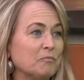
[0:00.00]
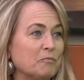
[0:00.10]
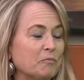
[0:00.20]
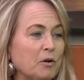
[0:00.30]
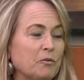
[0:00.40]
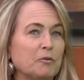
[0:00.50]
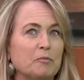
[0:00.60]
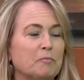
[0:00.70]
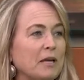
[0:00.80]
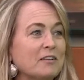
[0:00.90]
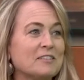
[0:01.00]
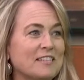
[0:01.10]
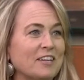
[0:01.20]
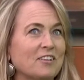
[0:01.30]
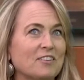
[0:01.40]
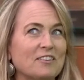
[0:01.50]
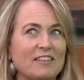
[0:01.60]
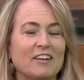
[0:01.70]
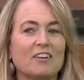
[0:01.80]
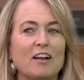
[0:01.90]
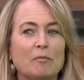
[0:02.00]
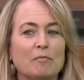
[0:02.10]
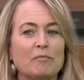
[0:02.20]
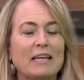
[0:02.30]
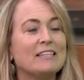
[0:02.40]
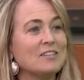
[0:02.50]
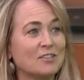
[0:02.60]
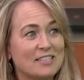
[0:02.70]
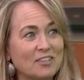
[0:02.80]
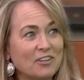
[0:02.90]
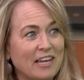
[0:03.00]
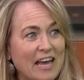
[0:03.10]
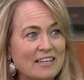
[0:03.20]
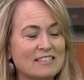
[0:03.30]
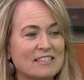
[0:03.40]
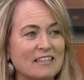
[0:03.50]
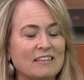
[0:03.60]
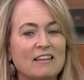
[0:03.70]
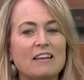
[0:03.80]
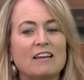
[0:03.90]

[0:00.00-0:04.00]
Pocono Medical Center, their Ladies Auxiliary had us in